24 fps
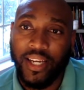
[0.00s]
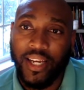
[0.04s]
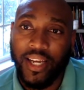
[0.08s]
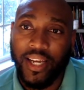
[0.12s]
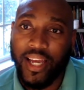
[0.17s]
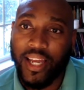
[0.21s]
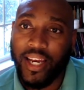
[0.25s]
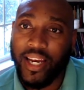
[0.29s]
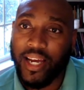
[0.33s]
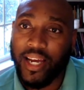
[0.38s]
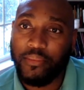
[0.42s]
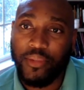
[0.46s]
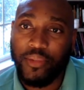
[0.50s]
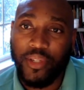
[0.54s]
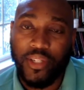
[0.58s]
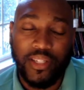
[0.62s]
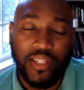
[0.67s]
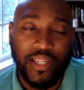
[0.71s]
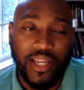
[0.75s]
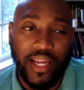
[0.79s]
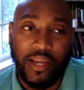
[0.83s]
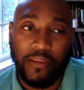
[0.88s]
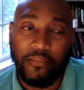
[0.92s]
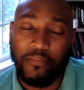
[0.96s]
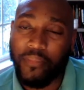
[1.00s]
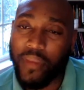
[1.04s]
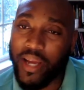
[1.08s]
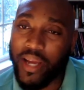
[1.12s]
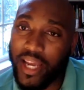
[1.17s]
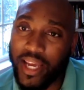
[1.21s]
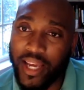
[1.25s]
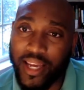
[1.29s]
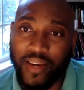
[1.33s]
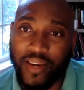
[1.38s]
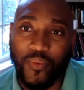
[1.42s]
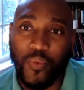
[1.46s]
And I'm just like, man,
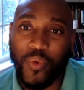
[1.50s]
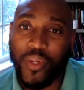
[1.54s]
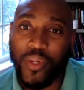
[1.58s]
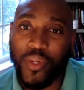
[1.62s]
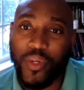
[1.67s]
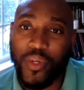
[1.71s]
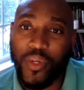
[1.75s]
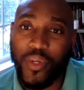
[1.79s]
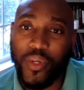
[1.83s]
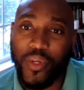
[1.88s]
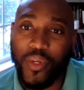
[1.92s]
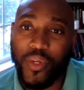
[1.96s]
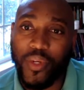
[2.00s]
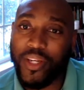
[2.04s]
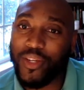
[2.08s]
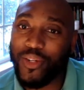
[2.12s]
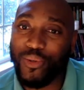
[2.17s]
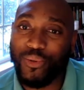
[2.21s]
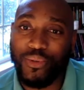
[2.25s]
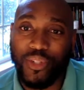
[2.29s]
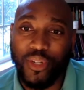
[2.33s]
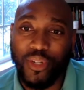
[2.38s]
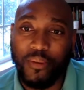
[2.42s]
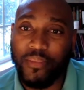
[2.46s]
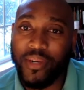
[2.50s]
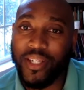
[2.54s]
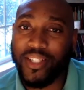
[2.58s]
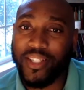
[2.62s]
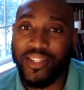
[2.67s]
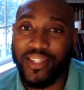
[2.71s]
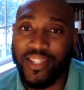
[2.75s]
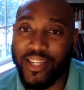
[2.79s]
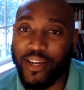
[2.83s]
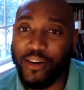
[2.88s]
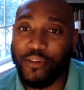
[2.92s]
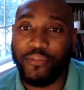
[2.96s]
we can do so much
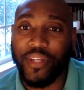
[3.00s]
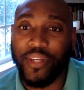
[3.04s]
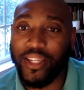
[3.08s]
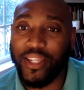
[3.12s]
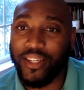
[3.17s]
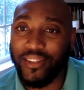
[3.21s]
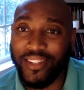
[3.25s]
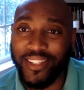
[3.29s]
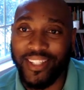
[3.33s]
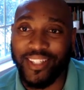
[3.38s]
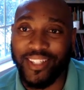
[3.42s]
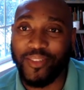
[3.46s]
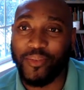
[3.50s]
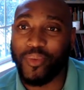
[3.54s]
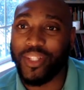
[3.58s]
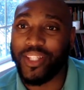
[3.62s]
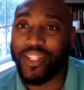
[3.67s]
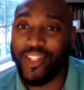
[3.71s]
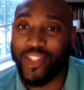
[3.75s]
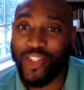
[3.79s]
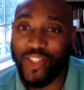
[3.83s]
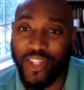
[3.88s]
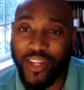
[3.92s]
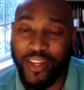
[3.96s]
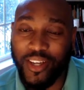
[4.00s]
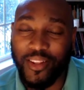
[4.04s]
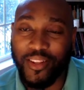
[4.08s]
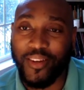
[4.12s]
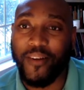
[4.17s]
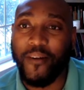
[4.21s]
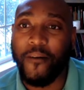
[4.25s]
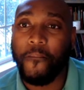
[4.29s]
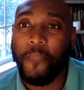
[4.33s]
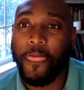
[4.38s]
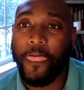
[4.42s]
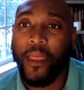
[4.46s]
self-healing with each other
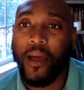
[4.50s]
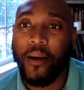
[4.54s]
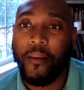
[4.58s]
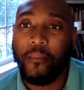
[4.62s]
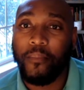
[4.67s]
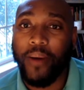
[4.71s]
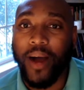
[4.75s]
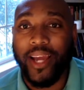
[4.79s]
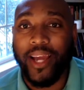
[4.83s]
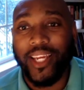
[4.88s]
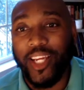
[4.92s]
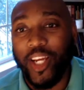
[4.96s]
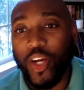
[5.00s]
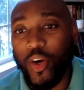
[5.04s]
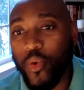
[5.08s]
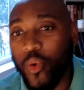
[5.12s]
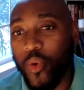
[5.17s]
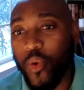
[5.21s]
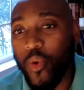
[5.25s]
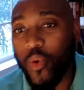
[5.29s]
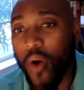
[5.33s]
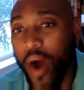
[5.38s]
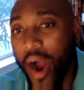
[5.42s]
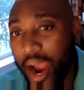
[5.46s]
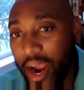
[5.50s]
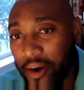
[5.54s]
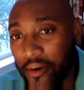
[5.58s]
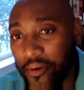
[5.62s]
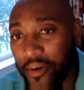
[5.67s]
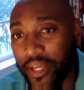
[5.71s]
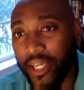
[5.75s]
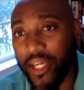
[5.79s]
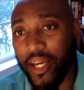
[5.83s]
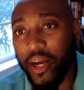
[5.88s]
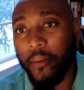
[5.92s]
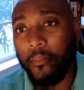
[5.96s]
by inquiring
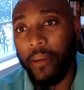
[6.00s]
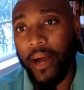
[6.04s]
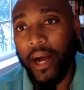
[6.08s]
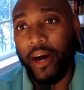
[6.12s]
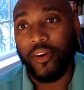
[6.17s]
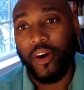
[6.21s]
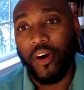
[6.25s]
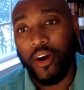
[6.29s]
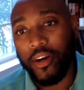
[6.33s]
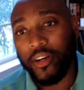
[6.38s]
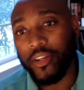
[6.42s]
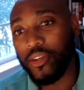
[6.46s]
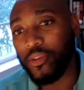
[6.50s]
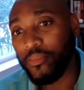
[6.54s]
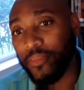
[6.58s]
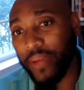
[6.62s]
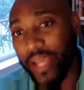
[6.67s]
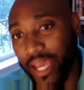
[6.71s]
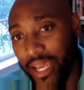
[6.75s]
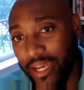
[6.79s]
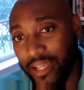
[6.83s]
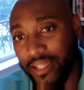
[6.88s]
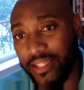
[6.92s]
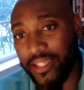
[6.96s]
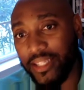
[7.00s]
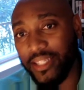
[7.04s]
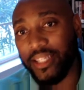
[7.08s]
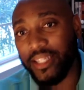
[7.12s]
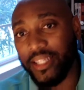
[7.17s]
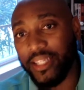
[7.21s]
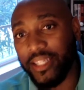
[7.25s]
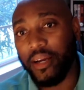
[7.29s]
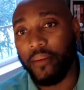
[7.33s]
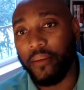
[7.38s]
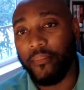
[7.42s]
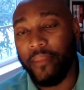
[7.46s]
about our humanity,
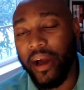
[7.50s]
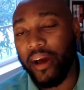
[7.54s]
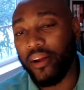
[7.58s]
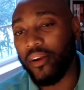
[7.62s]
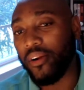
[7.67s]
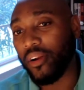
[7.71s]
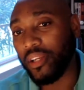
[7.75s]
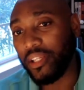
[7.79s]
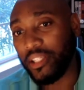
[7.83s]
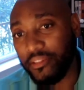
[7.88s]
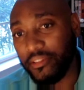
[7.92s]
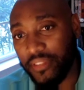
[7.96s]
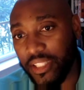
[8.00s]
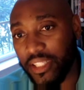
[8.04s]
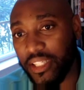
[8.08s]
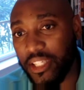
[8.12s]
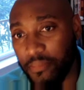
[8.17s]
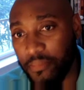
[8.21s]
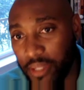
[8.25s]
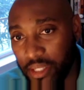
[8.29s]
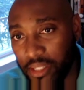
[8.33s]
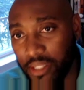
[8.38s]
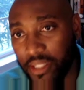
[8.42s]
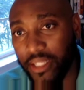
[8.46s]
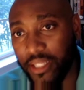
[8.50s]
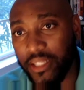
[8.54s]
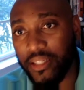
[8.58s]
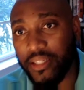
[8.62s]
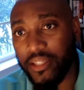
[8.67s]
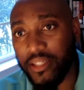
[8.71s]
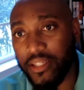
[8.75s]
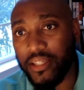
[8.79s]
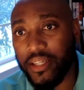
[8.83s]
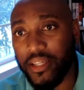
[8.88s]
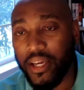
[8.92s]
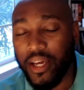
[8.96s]
about our lived experience.
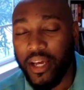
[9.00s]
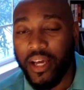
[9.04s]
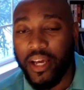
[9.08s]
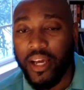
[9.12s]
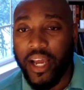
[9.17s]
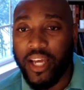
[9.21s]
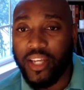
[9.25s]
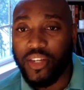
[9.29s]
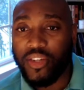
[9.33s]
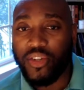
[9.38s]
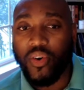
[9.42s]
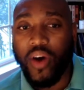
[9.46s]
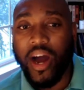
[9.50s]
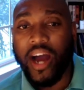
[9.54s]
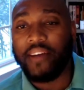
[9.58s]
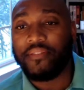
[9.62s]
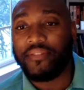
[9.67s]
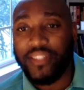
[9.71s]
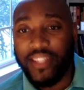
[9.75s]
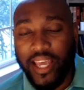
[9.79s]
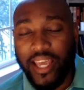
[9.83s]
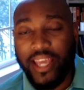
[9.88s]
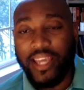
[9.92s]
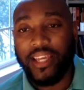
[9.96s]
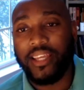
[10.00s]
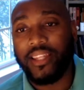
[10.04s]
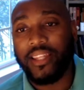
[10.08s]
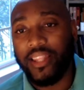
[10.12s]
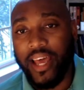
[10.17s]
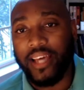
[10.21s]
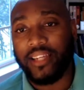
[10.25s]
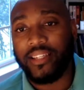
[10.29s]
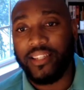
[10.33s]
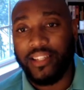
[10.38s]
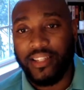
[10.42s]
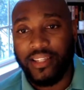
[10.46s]
And so I've taken that
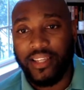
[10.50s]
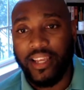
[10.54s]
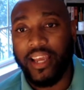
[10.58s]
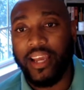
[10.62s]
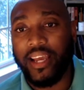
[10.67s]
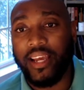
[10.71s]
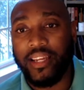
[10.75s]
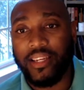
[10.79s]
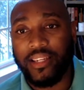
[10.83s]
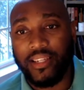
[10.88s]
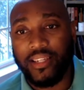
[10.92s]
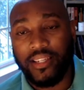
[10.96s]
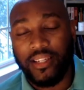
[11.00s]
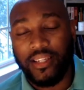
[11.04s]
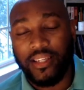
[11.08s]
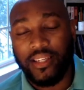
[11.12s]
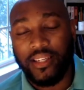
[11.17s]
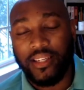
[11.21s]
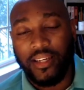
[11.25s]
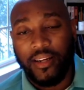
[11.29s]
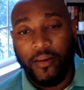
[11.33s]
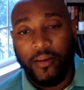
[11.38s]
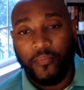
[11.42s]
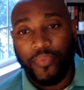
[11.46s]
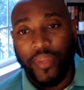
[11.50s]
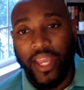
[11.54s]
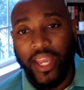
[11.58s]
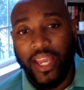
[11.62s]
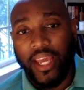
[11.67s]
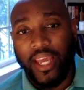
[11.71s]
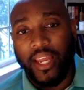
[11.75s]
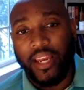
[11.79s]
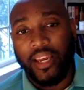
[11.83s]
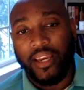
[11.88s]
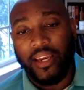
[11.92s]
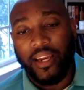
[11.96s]
stance, and